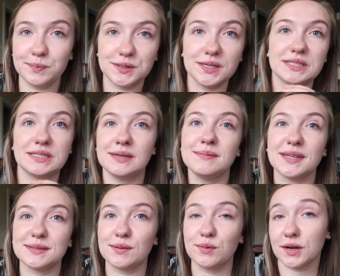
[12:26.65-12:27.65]
system
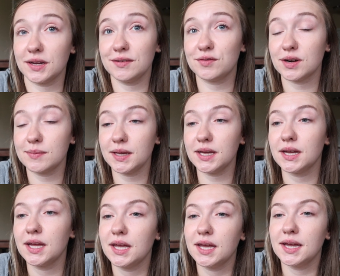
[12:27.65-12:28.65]
that's been working for me.
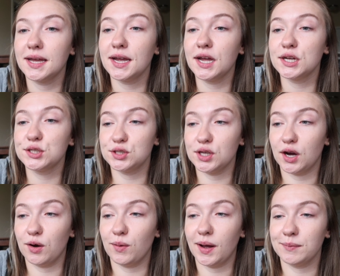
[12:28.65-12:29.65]

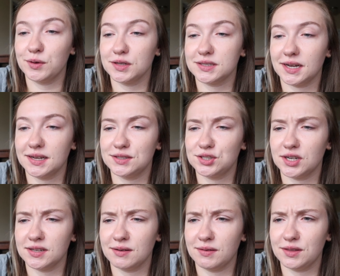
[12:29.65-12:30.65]
So I'm really excited to
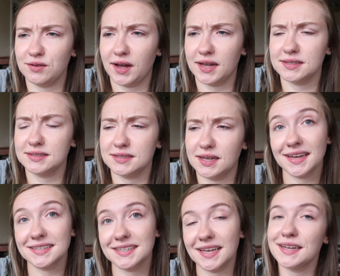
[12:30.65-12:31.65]
share that with you guys. That
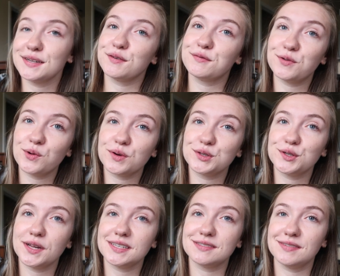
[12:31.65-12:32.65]
is it for
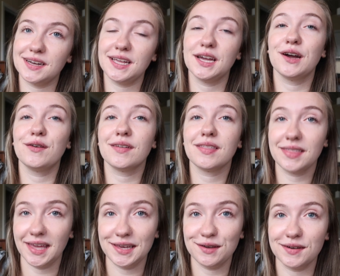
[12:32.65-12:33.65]
today's video.
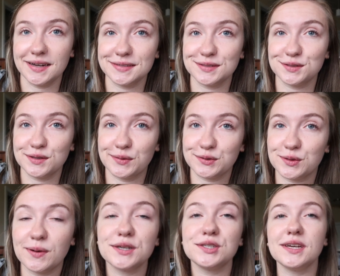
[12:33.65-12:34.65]
Thank you guys so much for
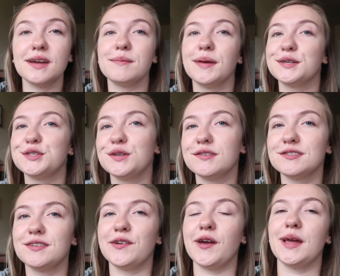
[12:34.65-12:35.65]
watching. Make sure you give this
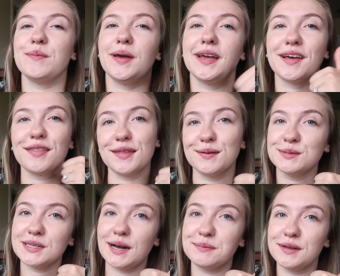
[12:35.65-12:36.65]
video a big thumbs
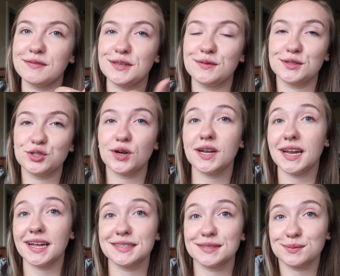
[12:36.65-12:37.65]
up if you enjoyed it,
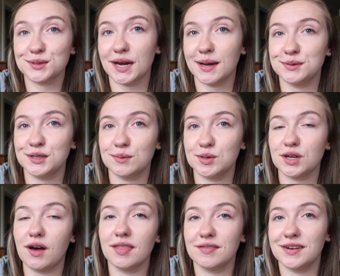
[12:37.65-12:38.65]
and subscribe so you don't miss
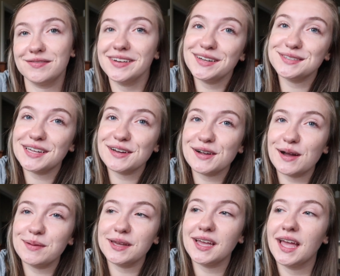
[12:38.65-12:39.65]
all the fun videos that are
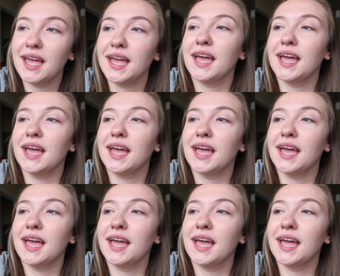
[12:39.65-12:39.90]
coming.